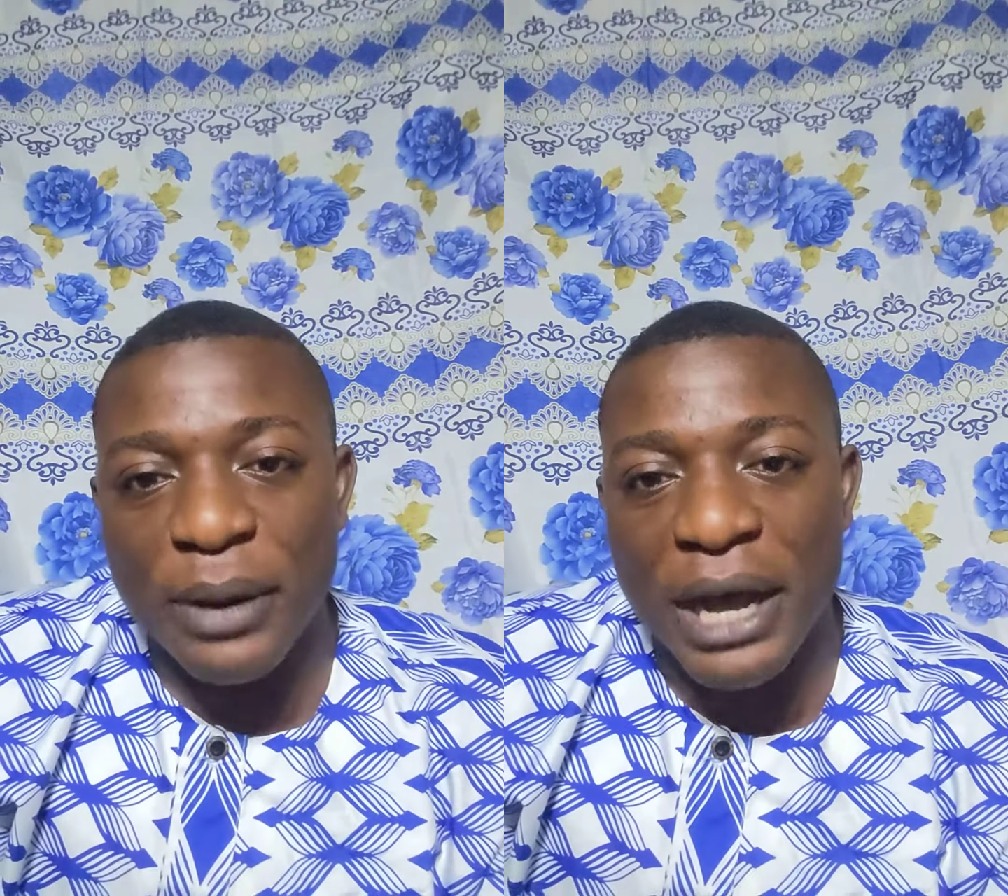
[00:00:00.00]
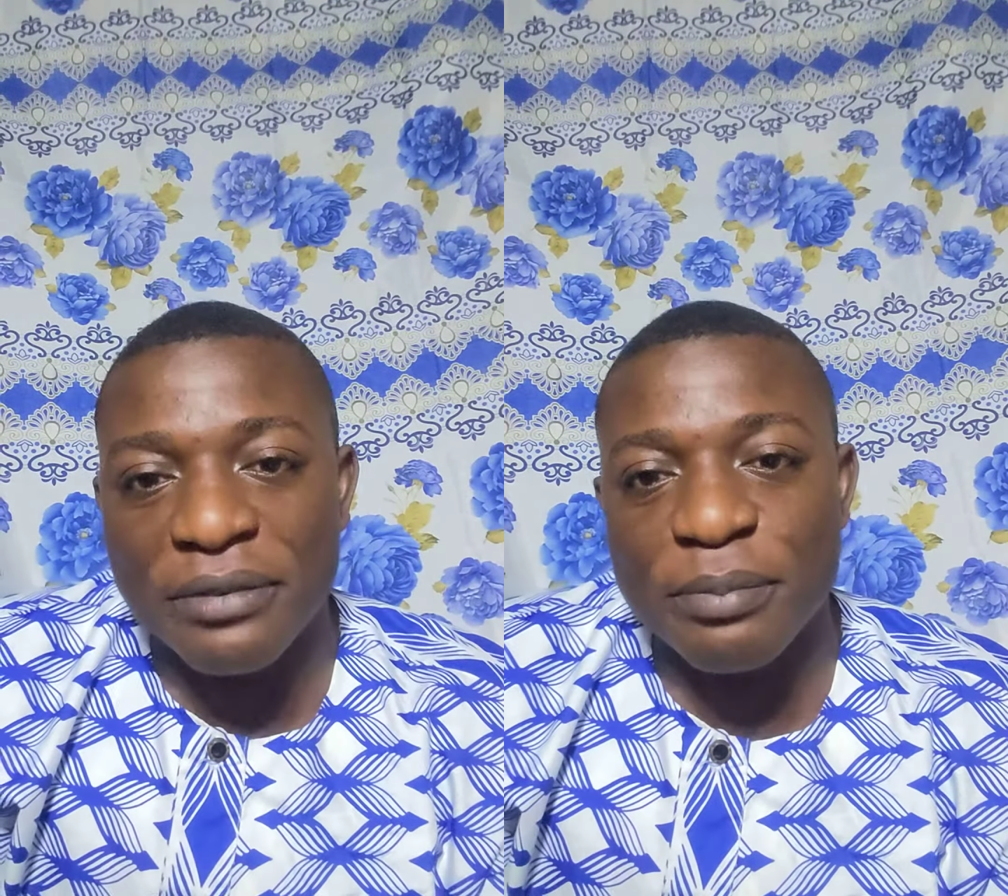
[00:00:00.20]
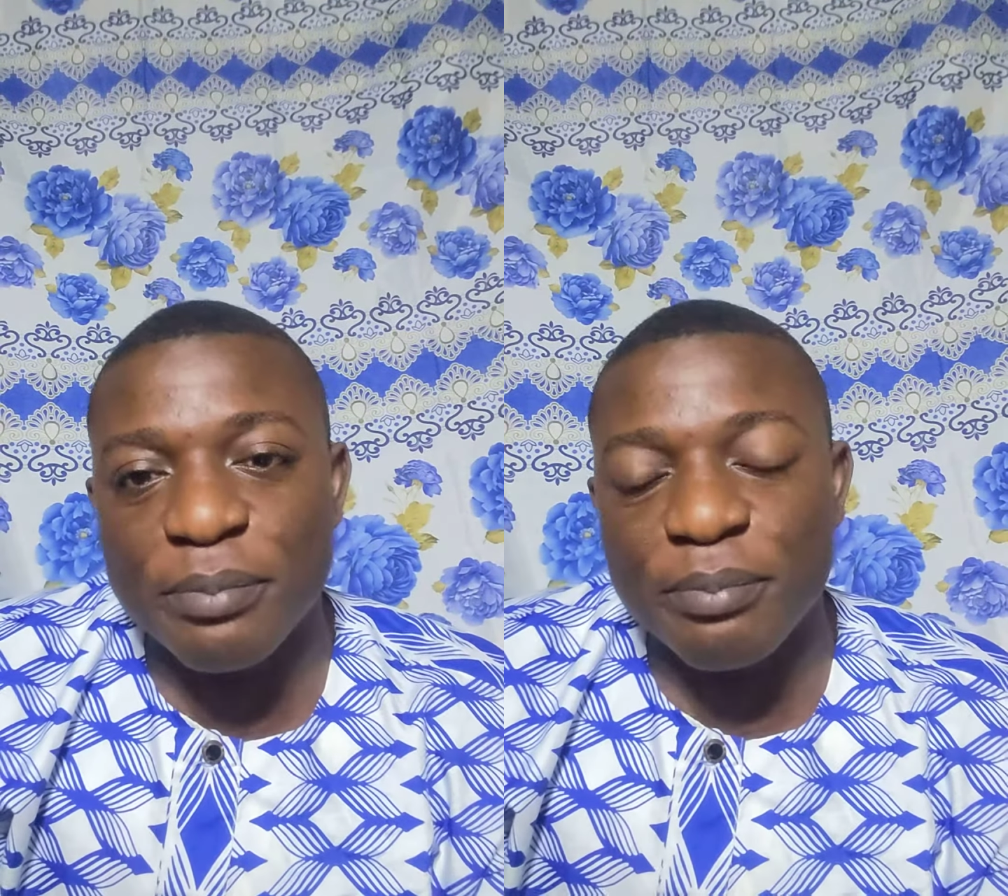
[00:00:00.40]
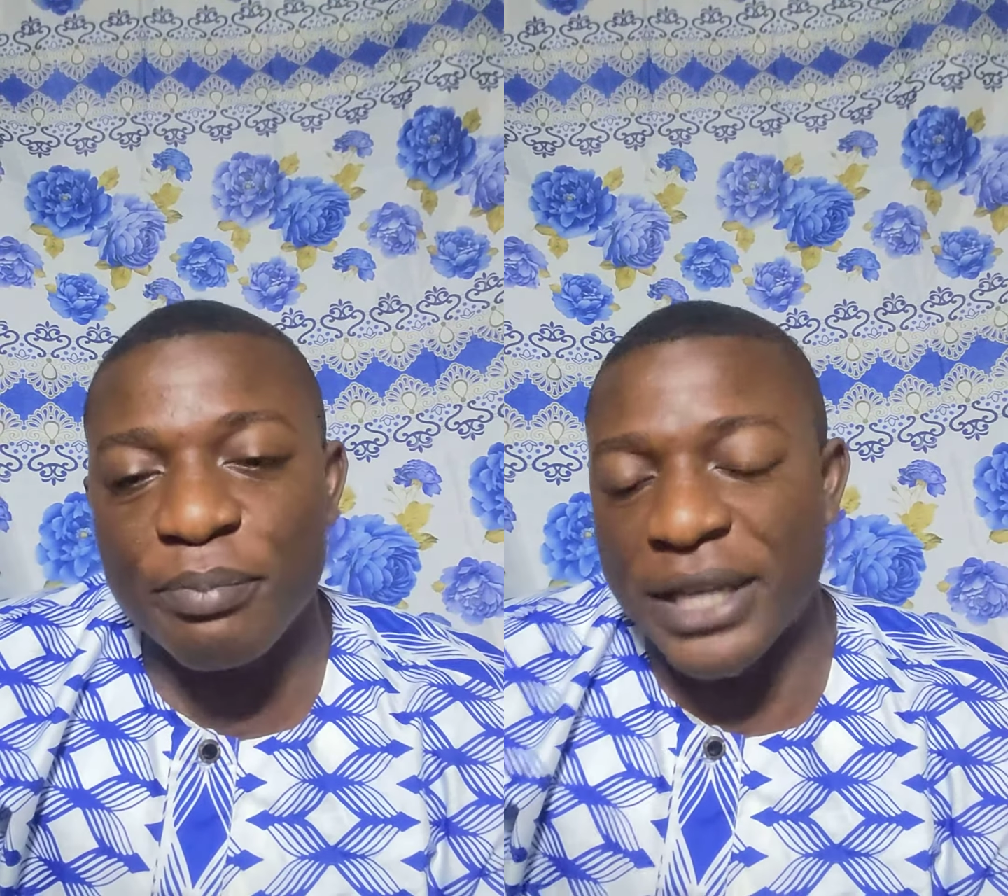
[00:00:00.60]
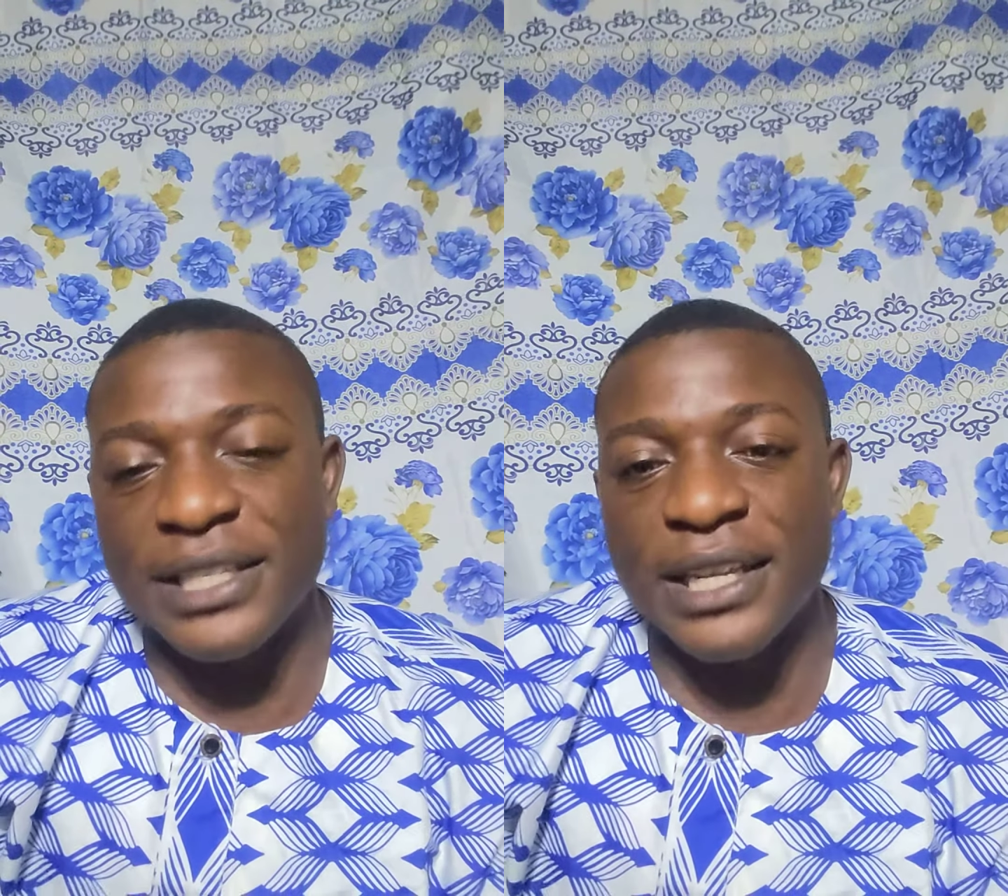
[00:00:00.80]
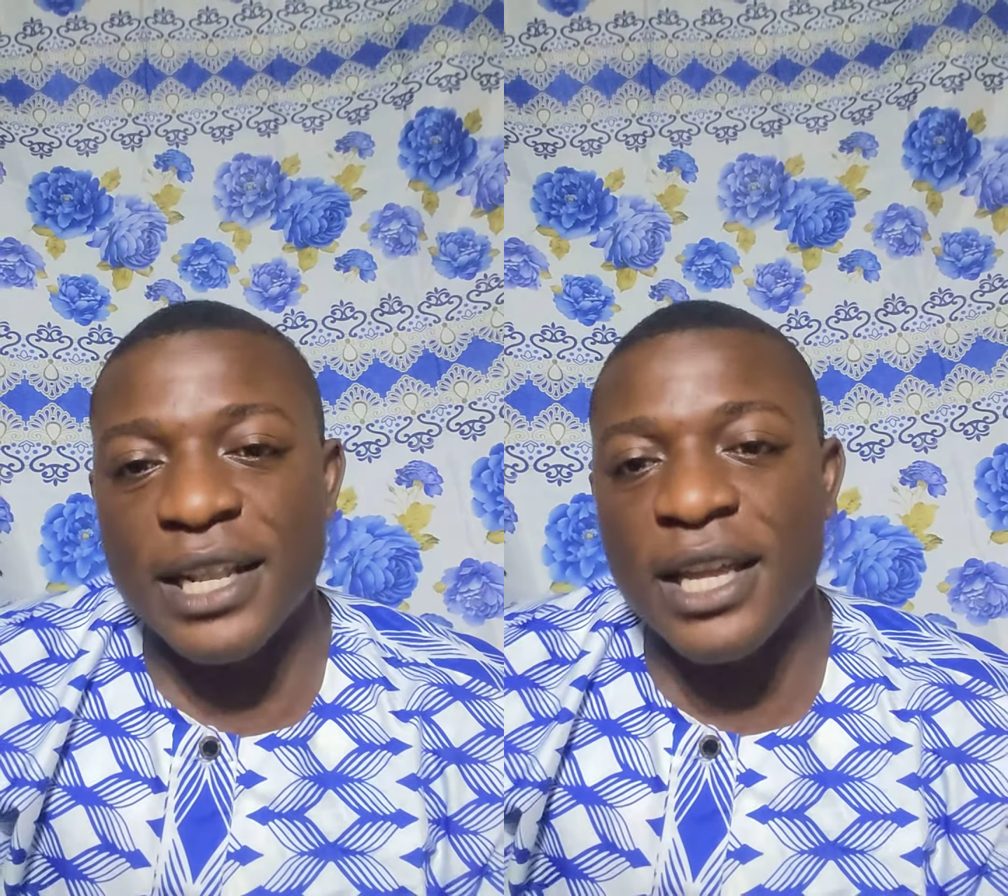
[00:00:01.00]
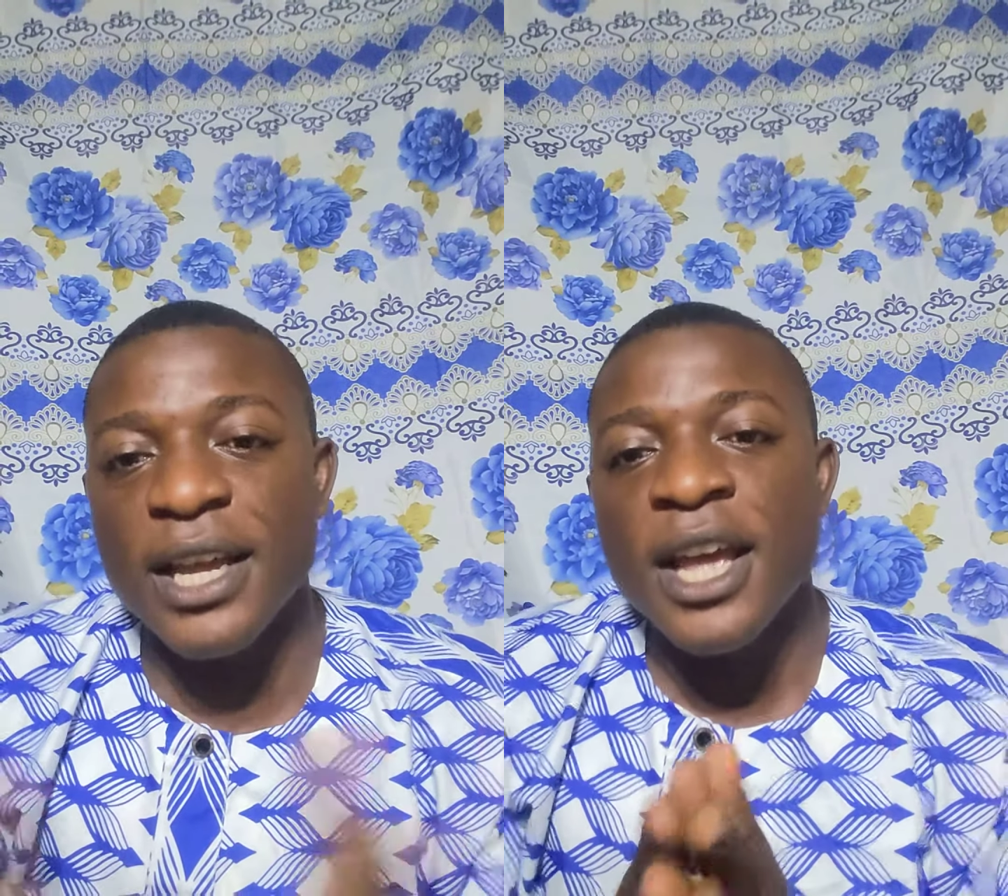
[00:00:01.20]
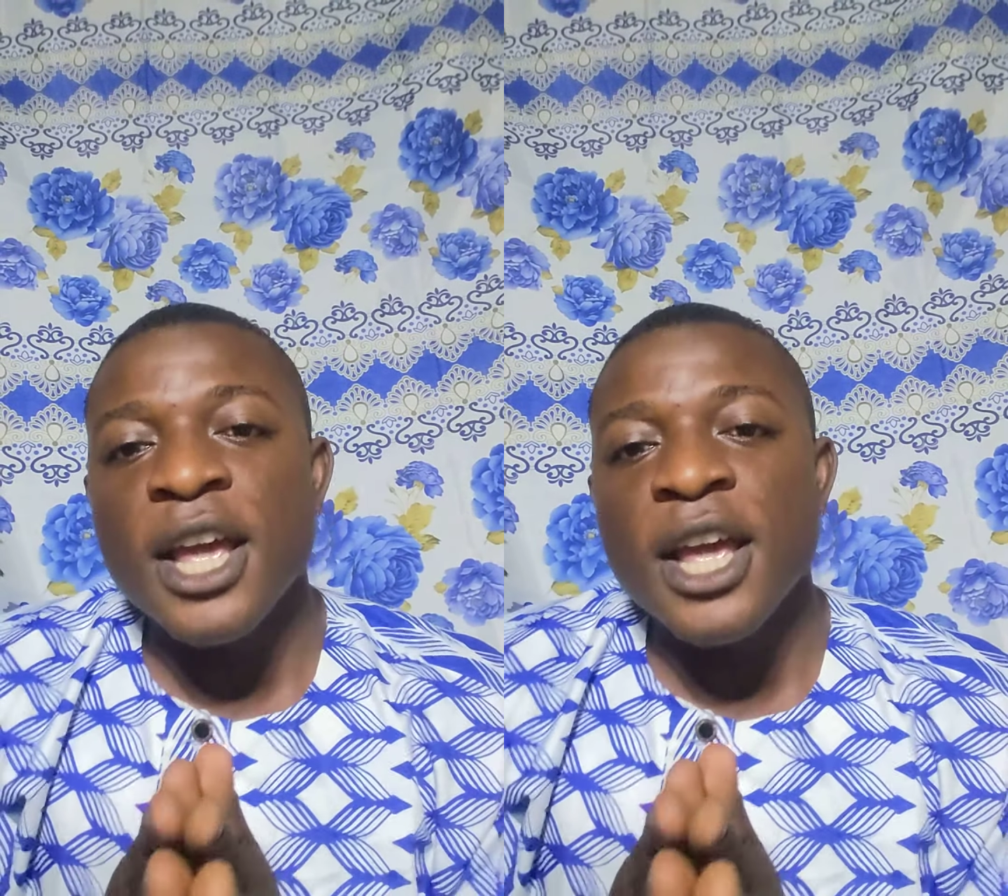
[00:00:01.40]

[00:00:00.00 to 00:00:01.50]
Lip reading: path, basically.